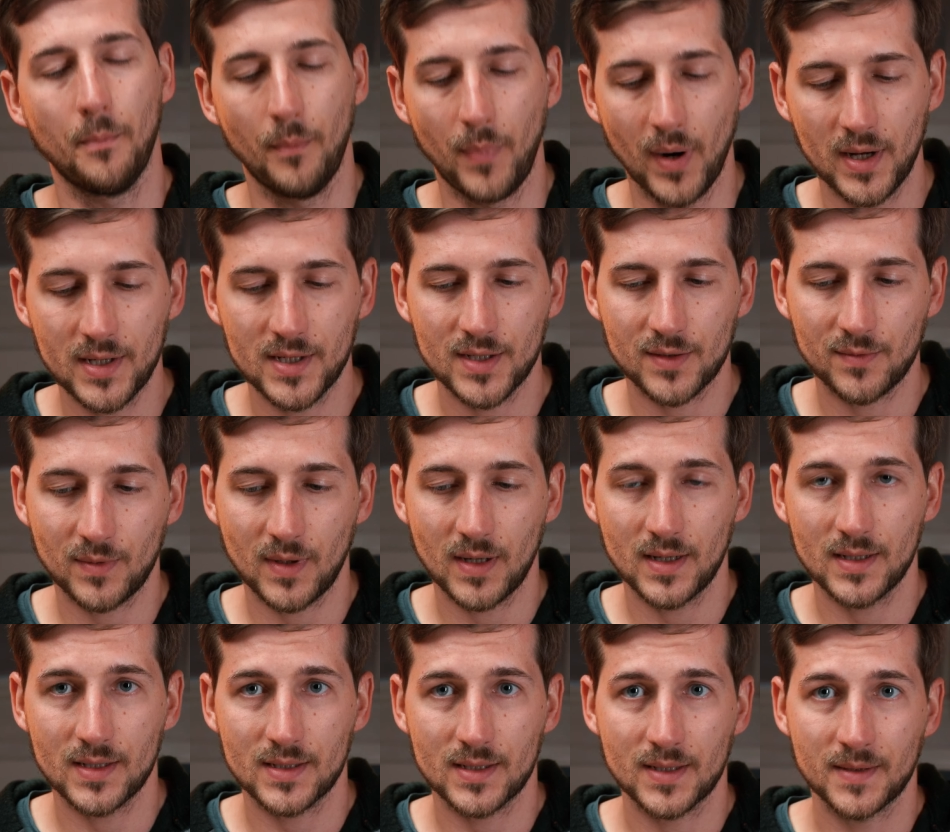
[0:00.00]

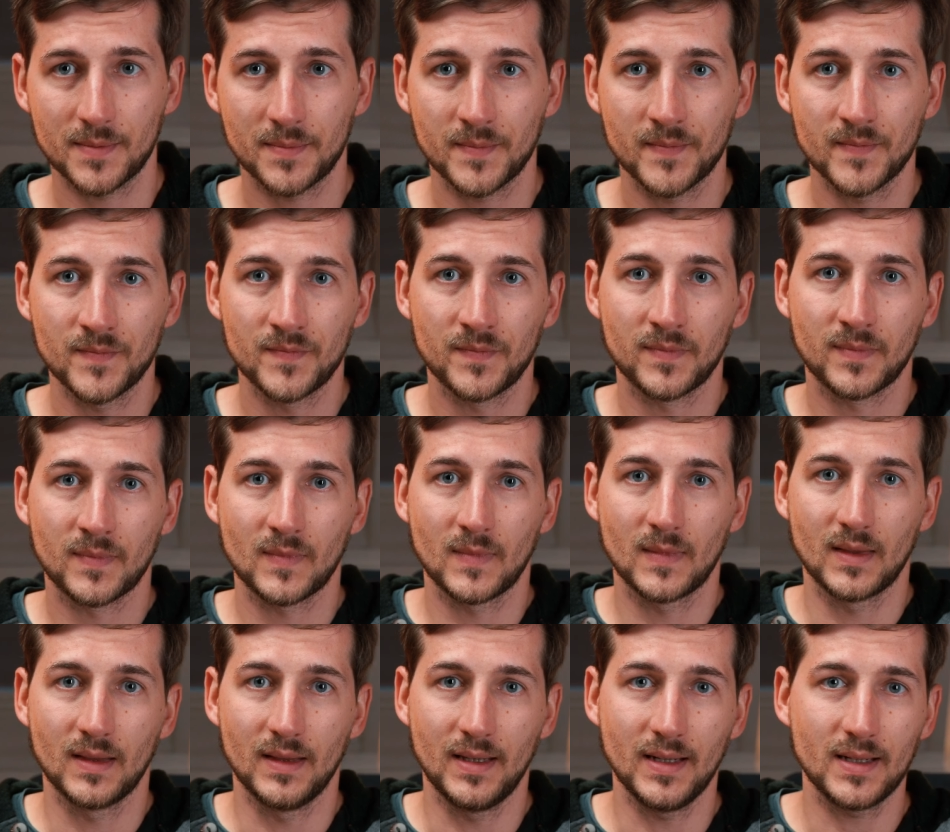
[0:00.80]
Budget-wise,
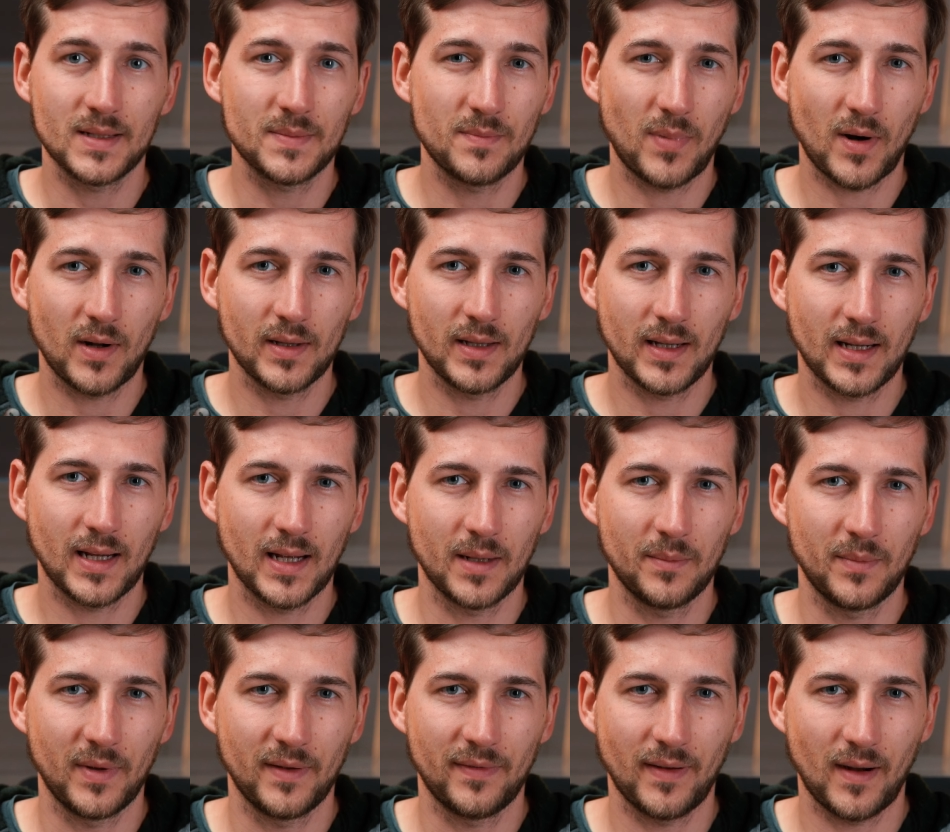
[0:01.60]
this body
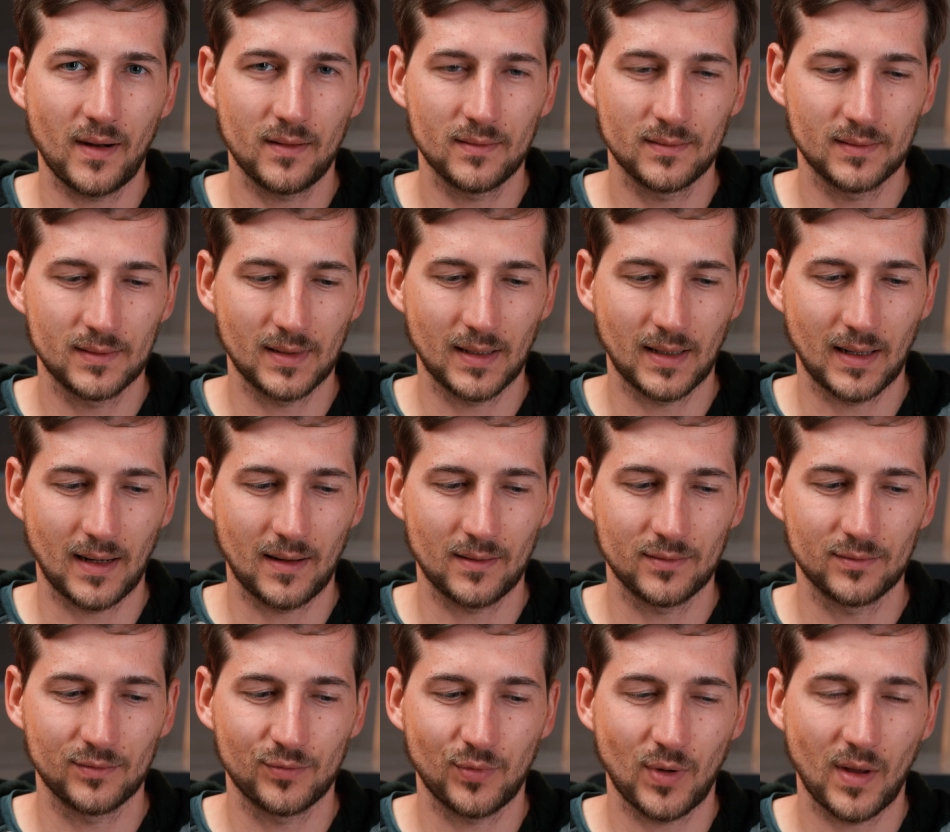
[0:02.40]
can be found
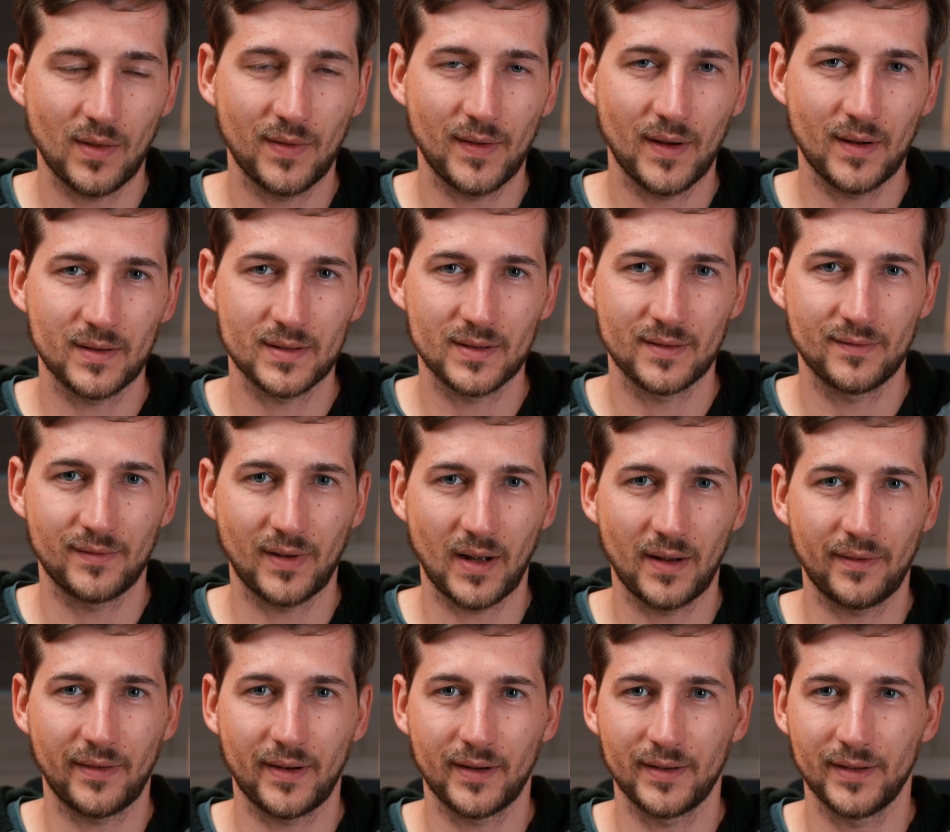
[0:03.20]
around
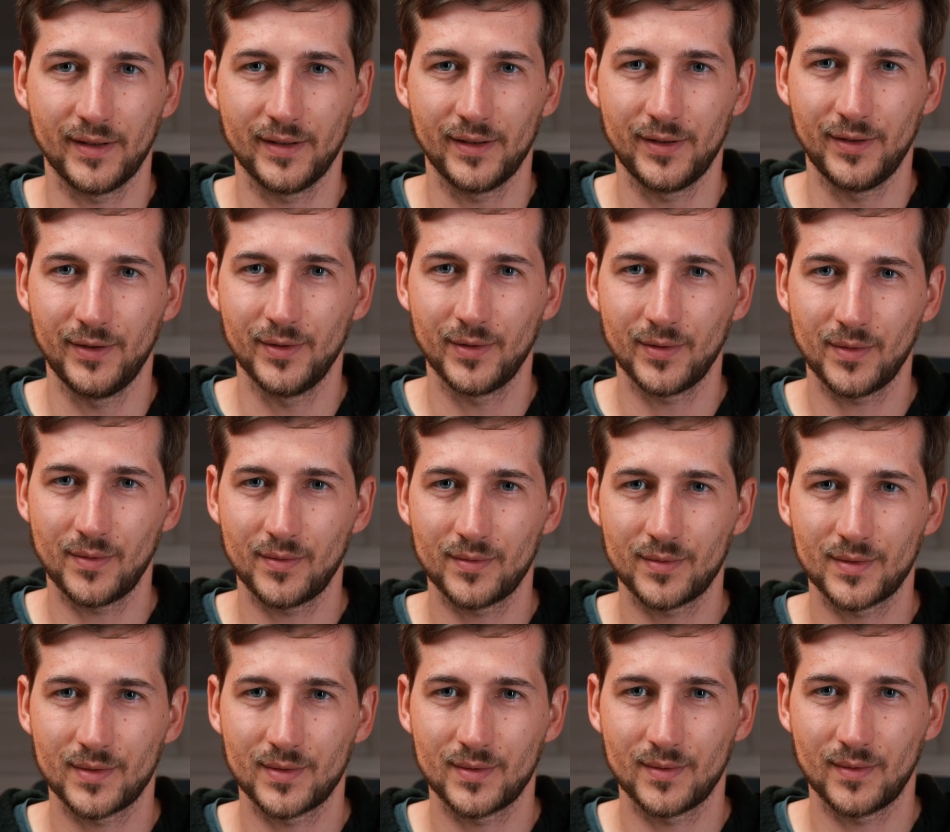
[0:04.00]
1,500
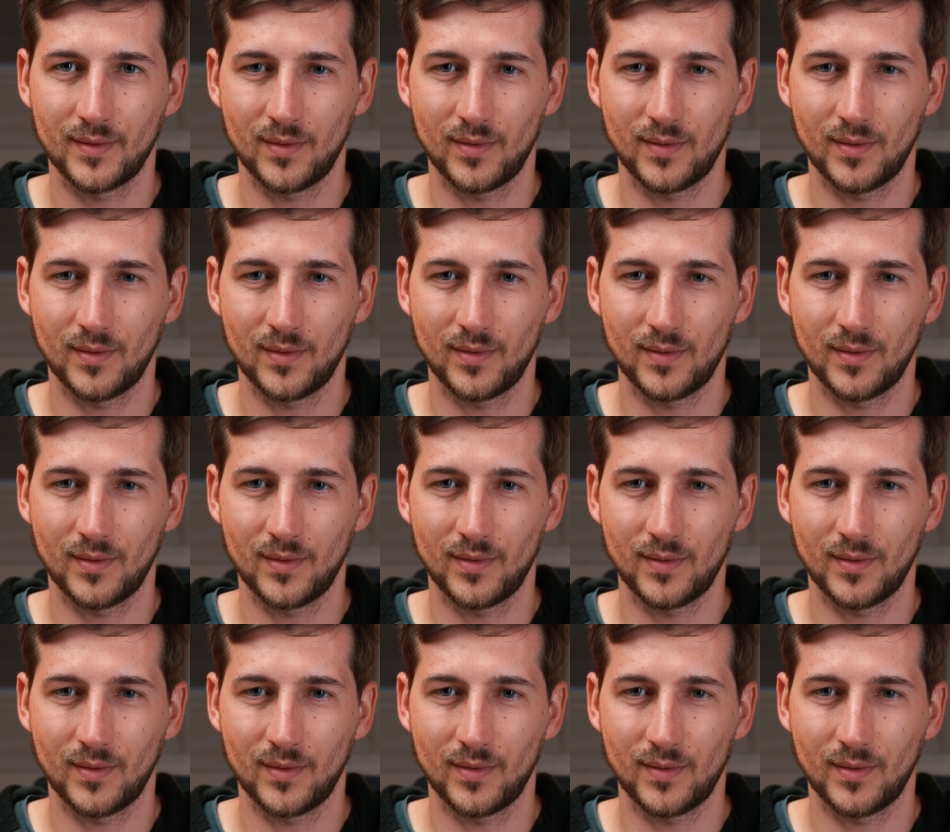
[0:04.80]
euros